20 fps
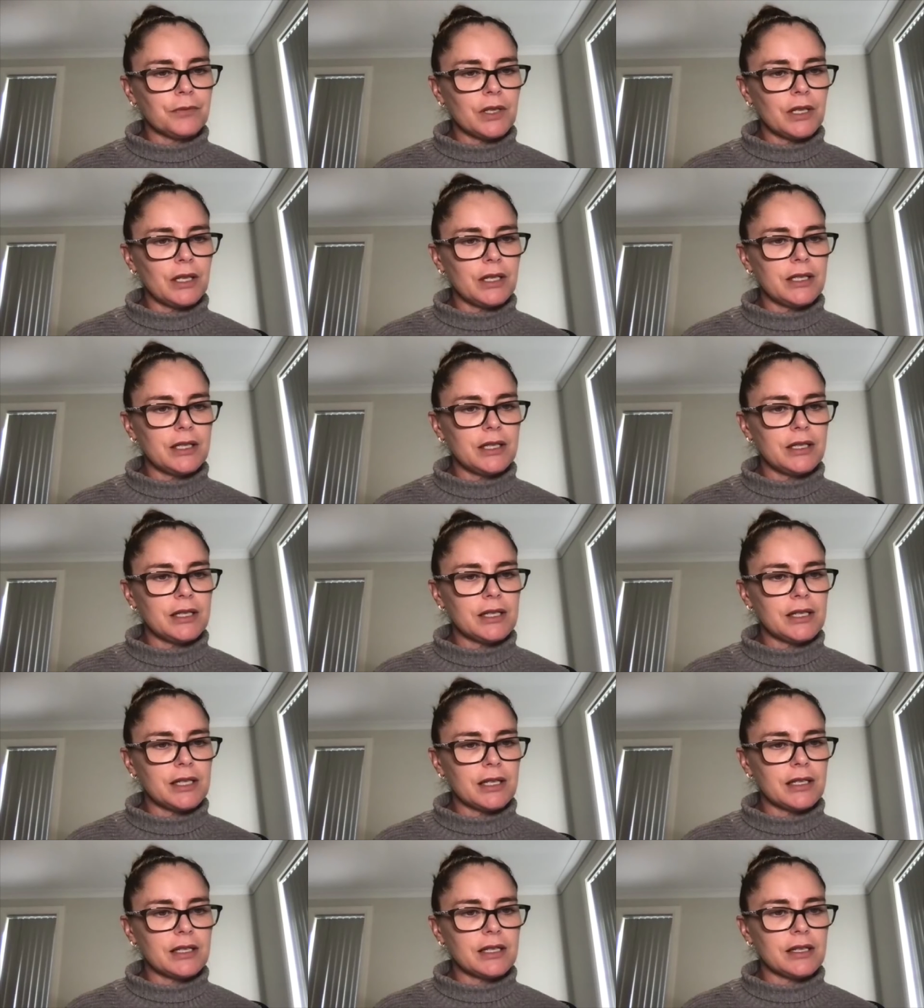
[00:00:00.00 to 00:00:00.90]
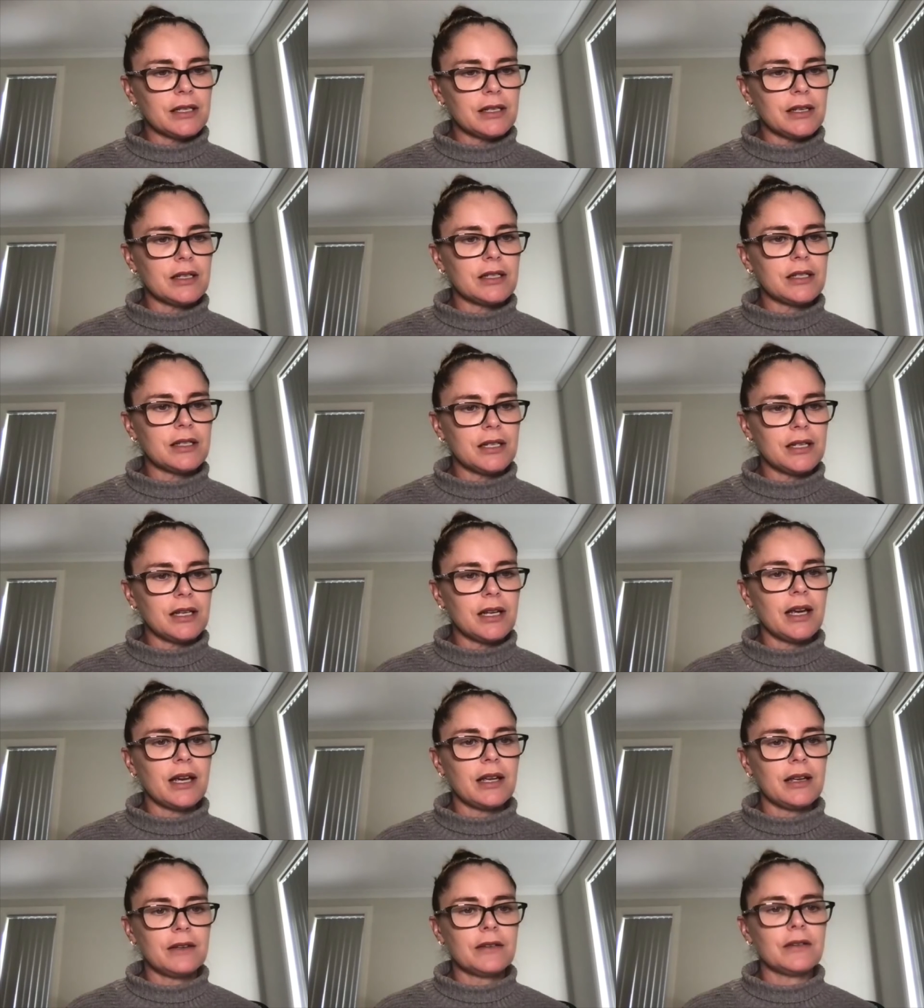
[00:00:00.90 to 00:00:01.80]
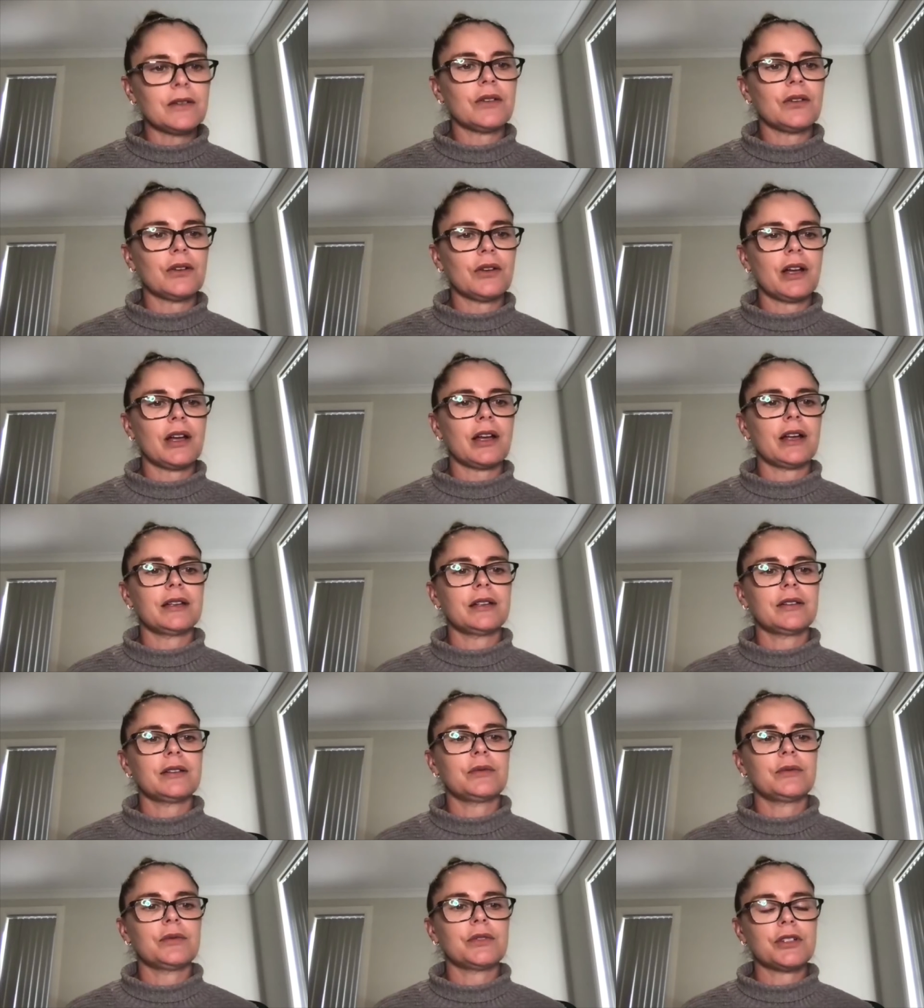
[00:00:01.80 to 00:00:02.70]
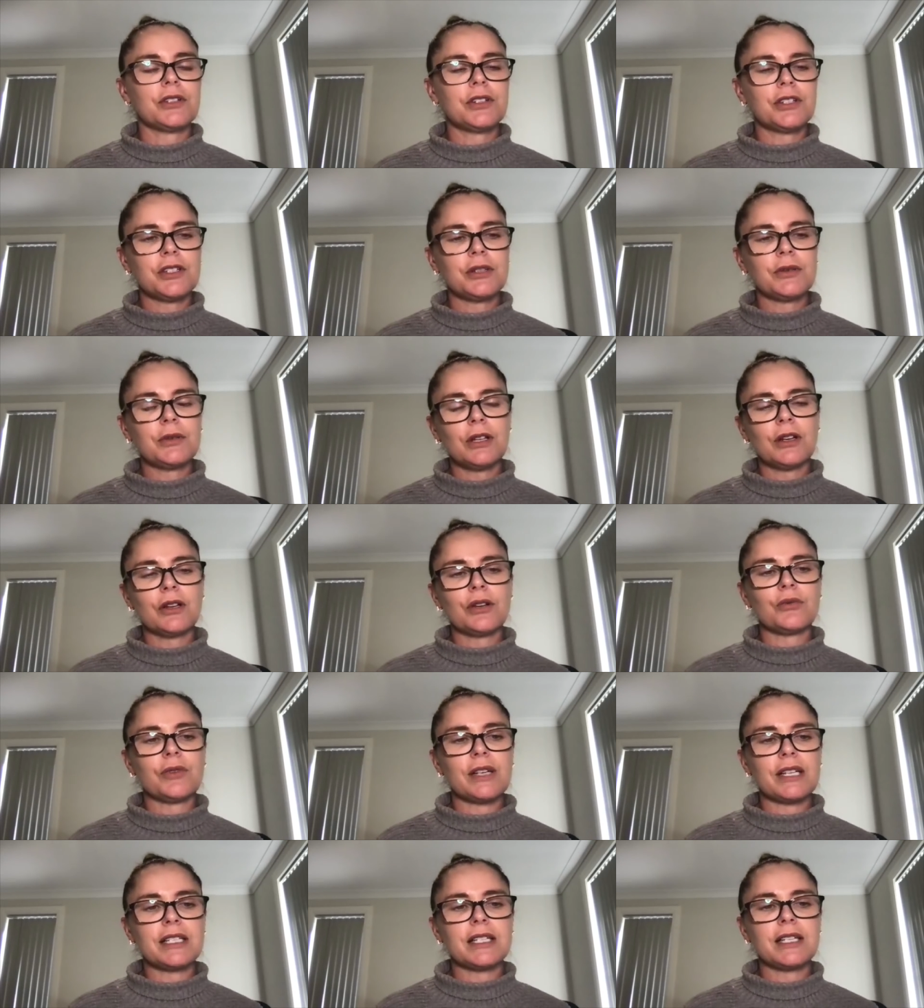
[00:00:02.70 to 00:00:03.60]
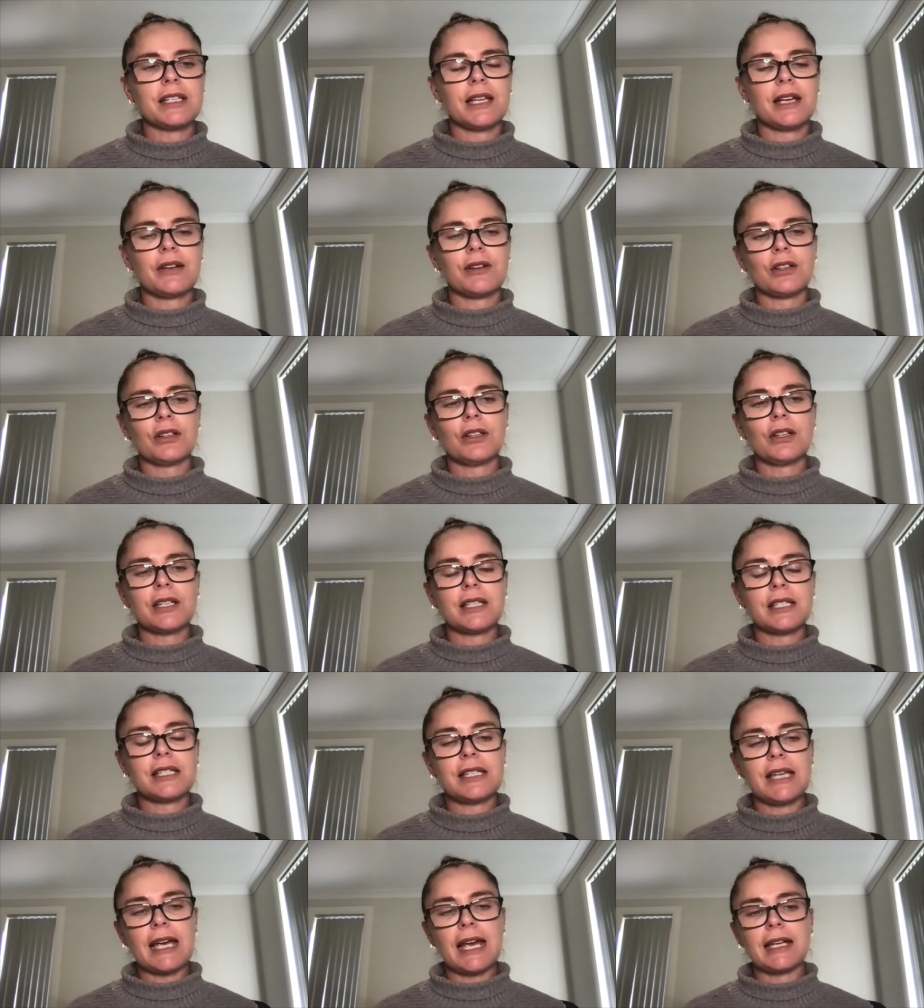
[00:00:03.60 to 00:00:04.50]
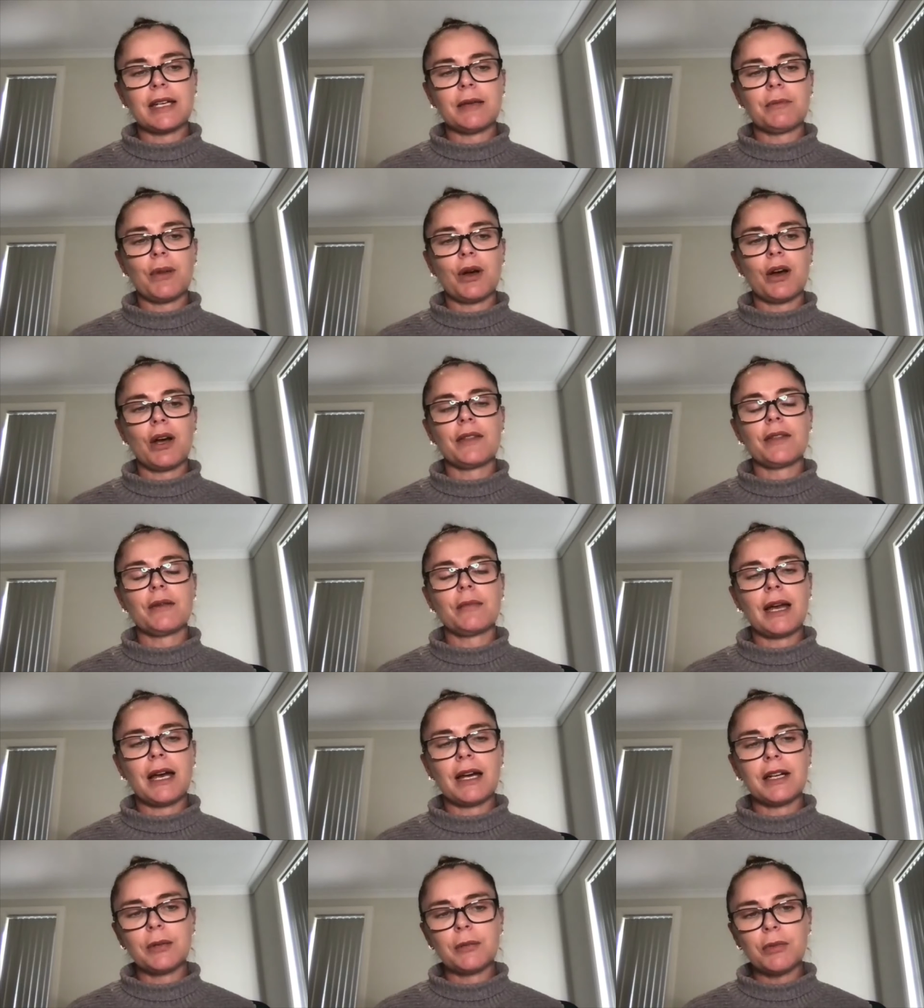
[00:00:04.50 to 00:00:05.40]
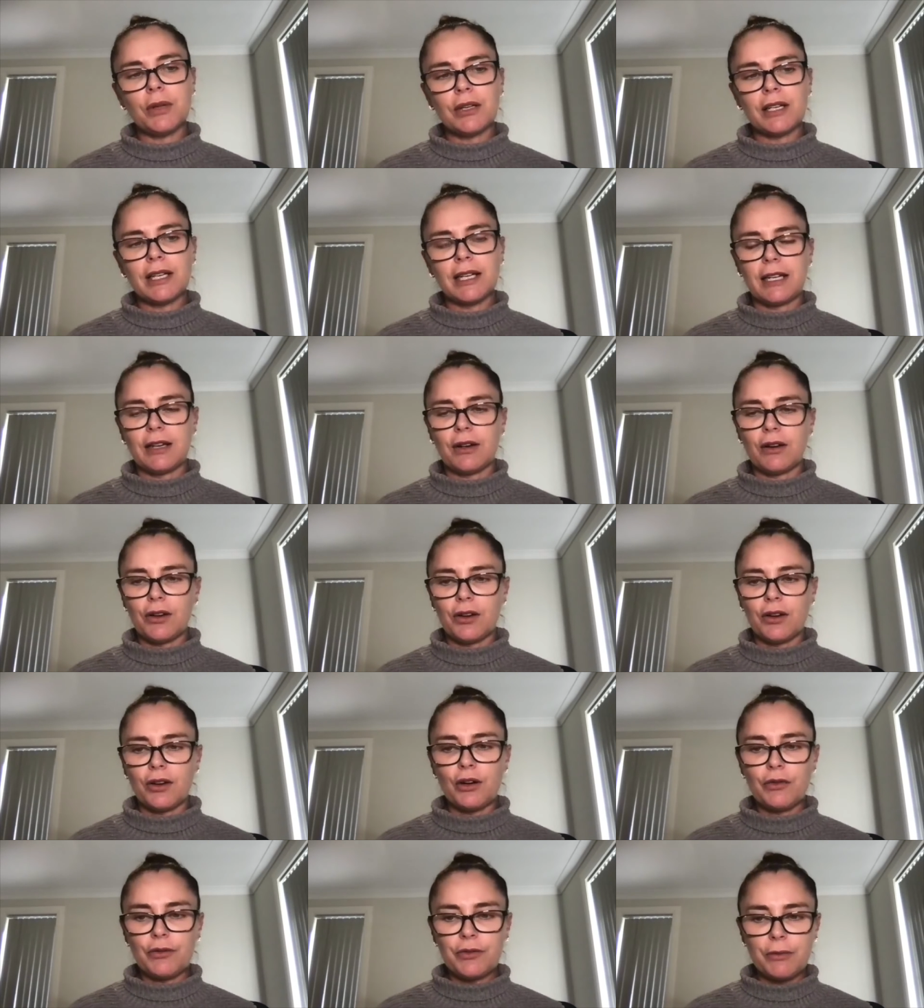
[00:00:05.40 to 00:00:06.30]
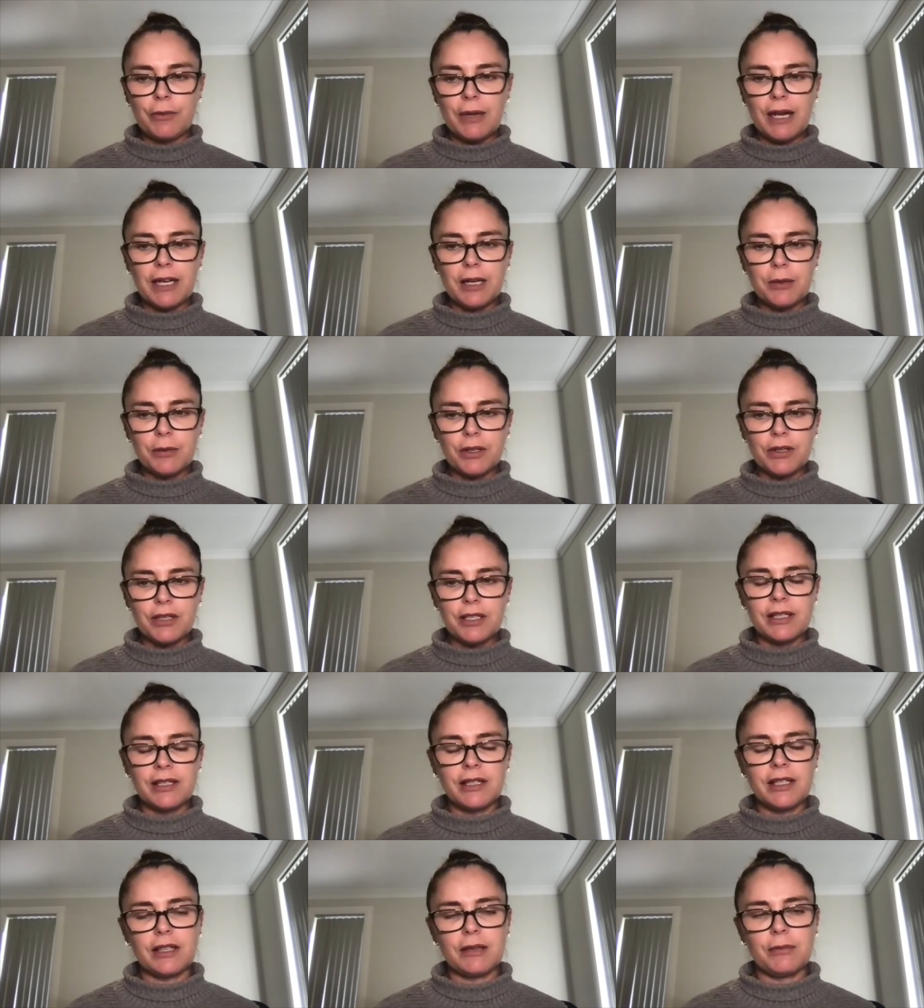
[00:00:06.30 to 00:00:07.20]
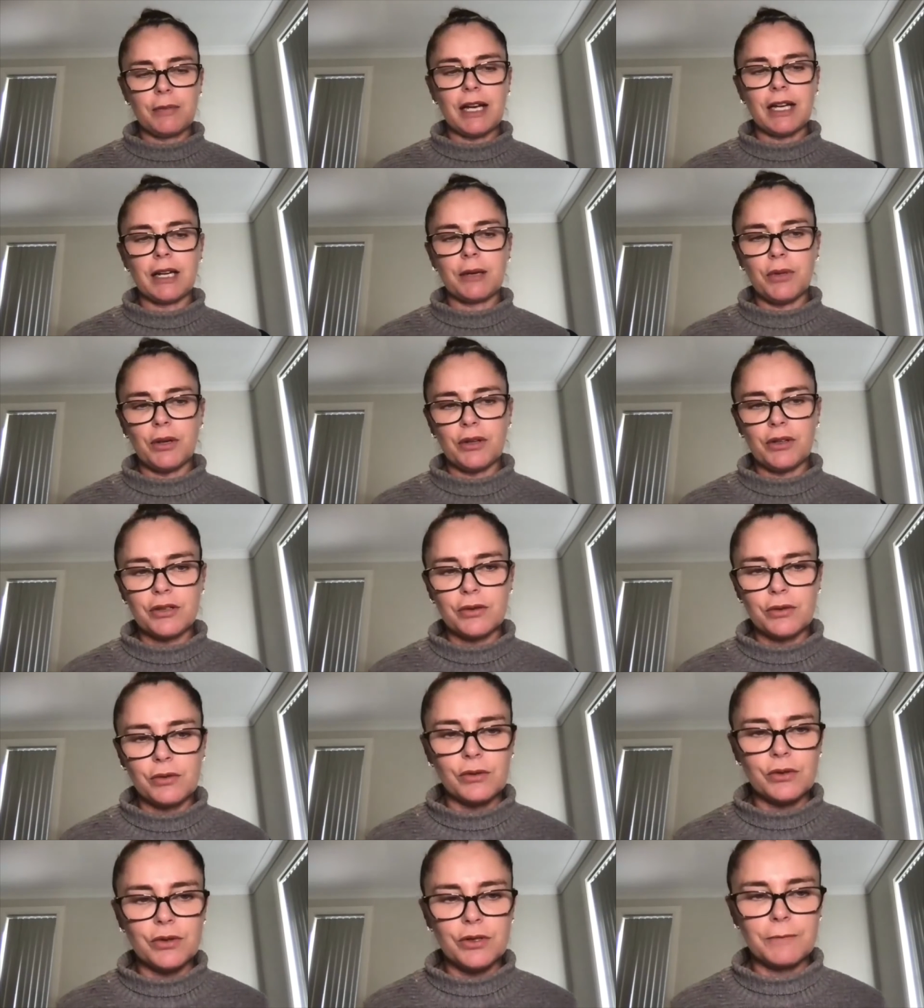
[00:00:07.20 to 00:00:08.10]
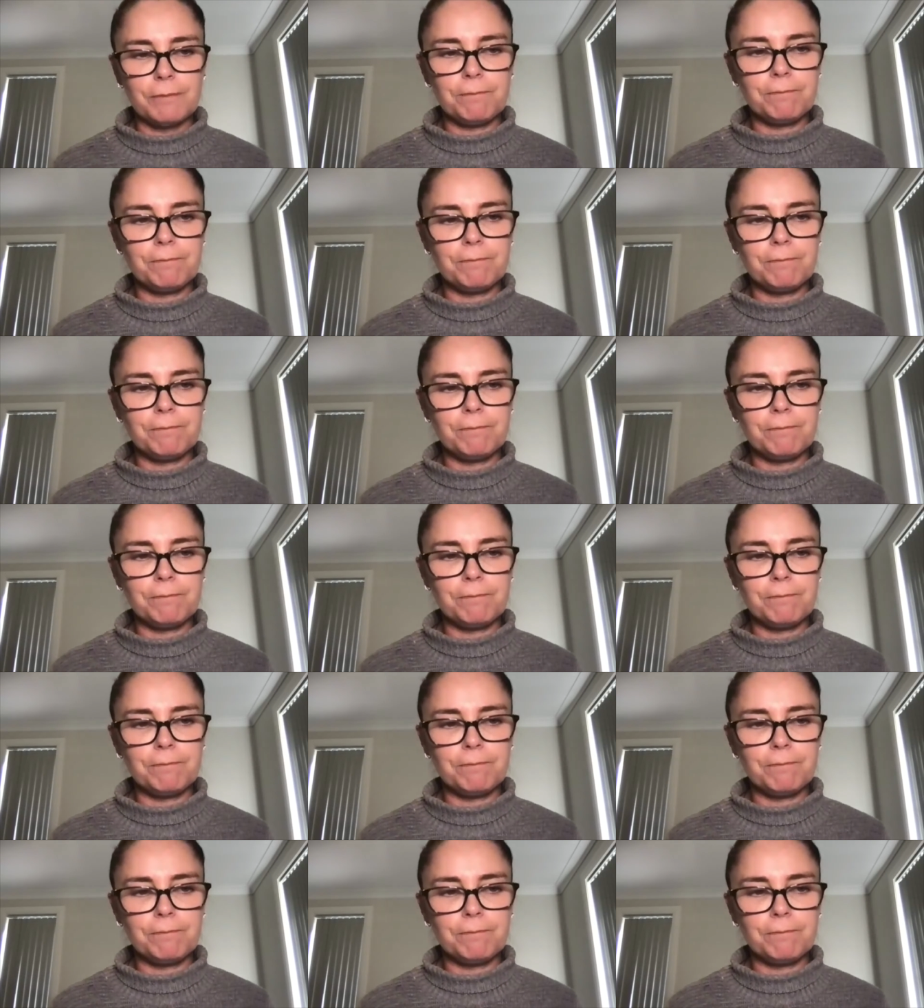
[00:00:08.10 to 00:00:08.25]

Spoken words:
I did this exercise today. Okay. So just do a lot of resting there and a lot of standing by the mounting block, getting on and off the mounting block. So I think the mounting block's awesome.